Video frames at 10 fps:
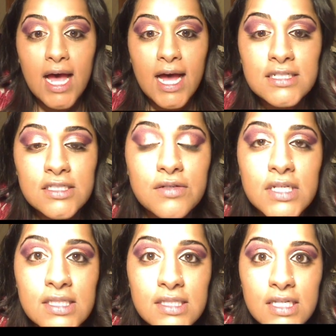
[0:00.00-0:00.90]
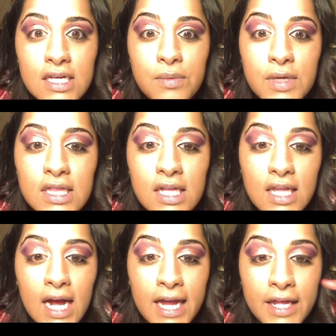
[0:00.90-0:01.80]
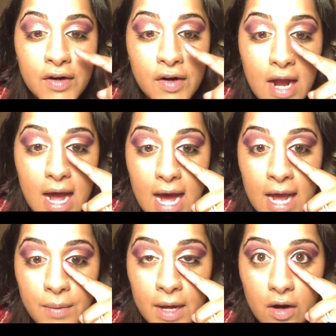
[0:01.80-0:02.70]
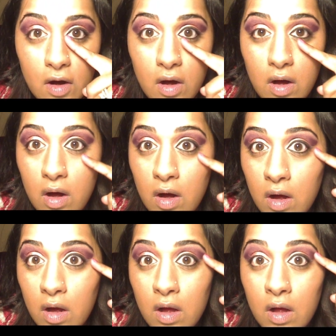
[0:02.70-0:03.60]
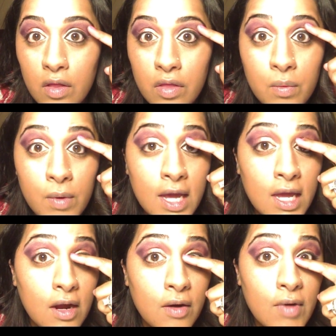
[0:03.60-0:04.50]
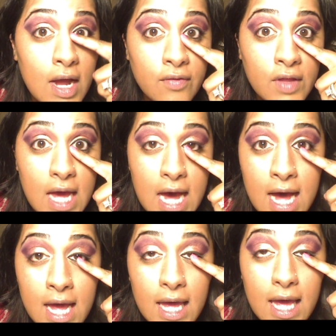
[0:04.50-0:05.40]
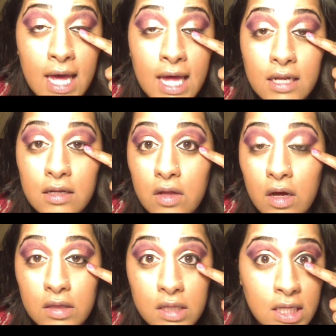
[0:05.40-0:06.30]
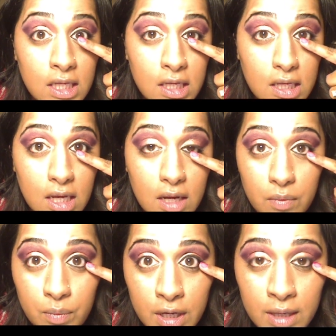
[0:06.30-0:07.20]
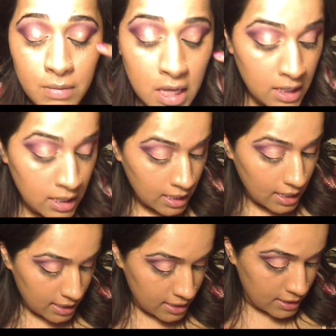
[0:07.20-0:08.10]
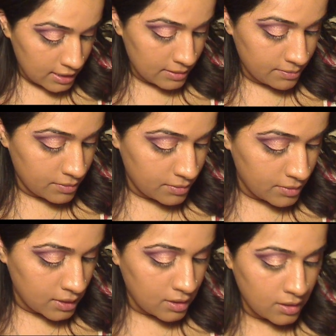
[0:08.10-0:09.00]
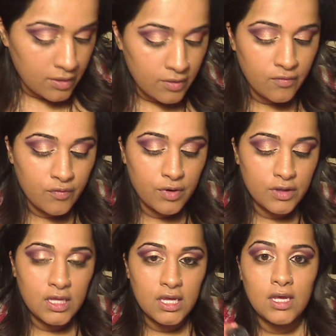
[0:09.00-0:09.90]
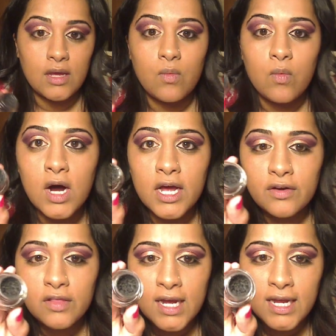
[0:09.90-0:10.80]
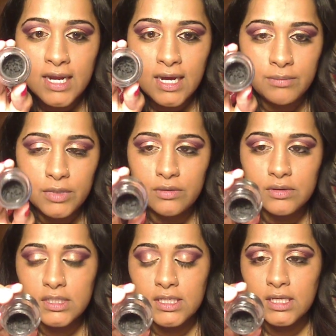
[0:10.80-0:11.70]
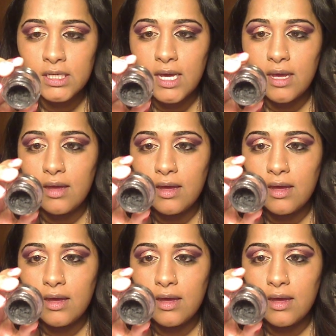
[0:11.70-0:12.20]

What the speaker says: As you can see with the liner, I went all the way around the eye and along the rim. For the waterline, I'm using